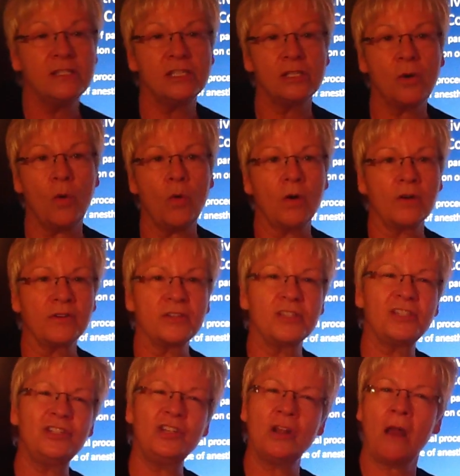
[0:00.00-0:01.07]

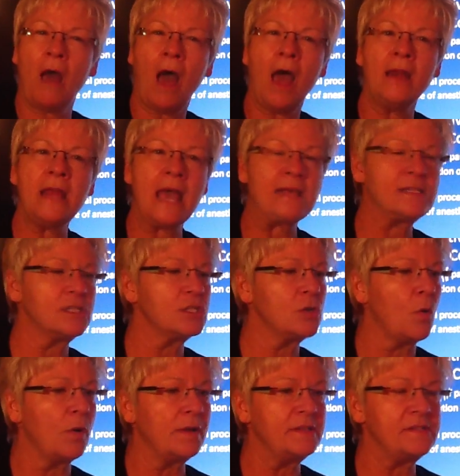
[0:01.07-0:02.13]
scores. JADAD has a
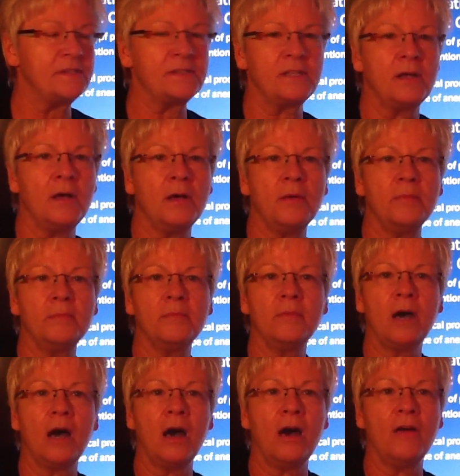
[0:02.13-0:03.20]
scoring
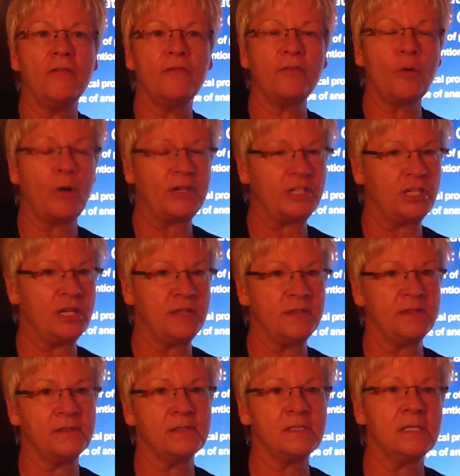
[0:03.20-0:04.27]
system of
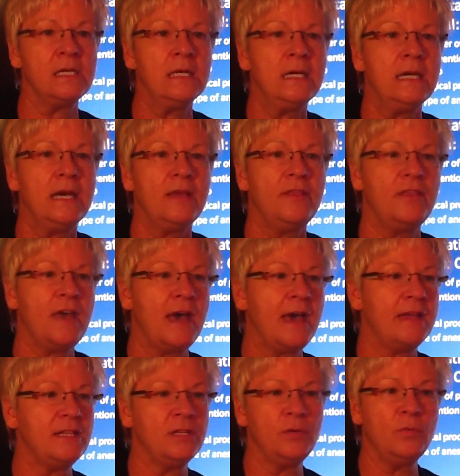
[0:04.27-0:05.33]
questions
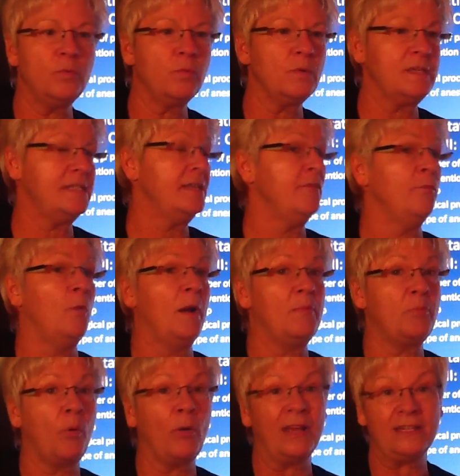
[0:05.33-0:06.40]
that you receive 1
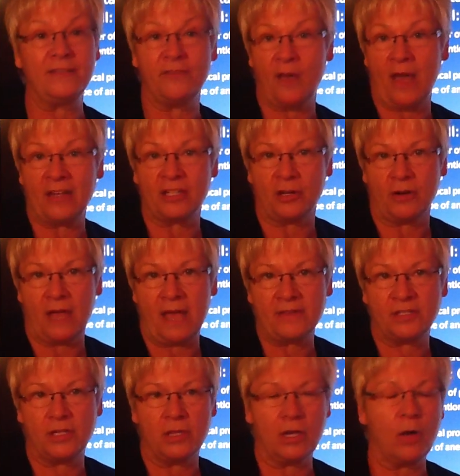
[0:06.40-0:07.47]
point if you answer
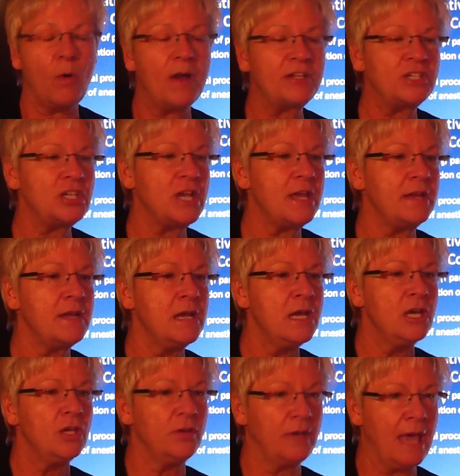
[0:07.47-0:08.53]
yes to the question.
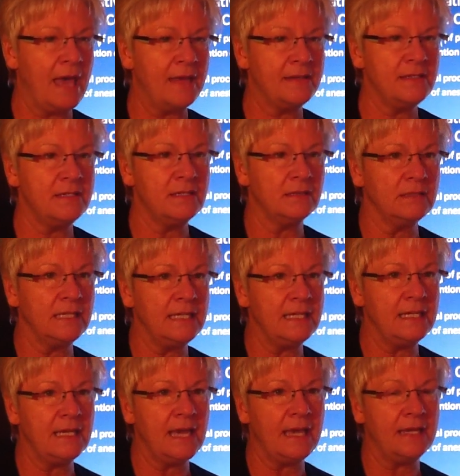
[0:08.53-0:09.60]
You can
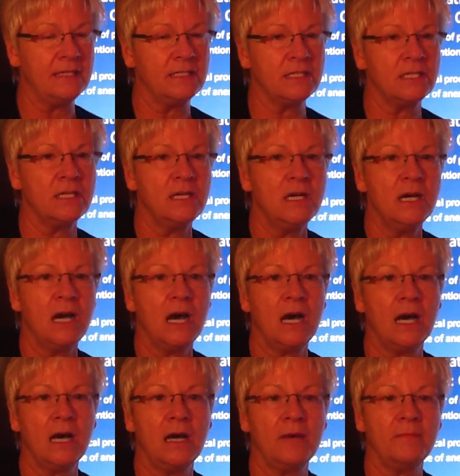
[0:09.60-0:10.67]
delineate
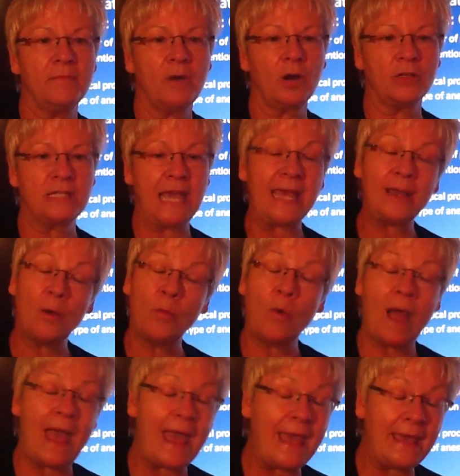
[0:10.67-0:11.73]
or take
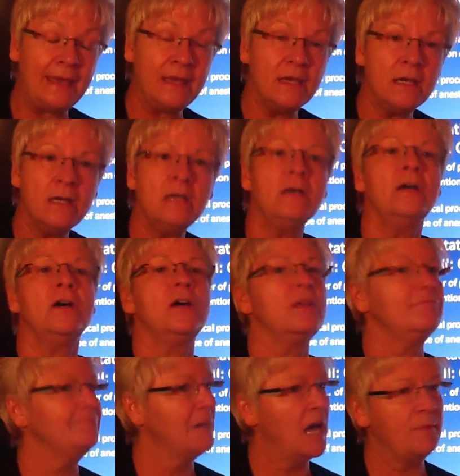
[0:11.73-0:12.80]
away
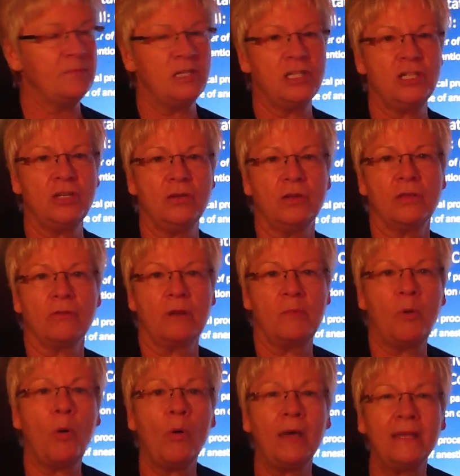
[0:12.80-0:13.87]
up to 2 to 3
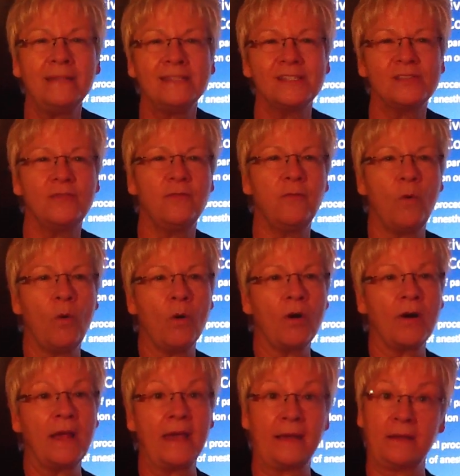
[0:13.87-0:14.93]
points
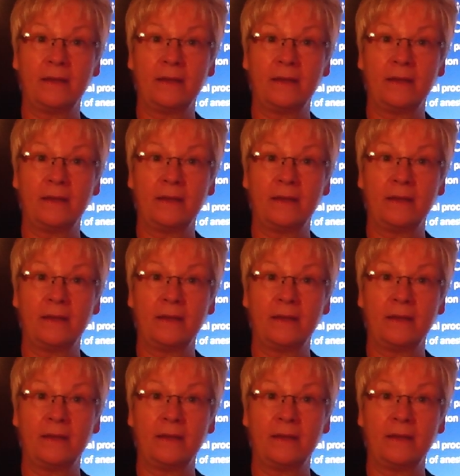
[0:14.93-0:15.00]
for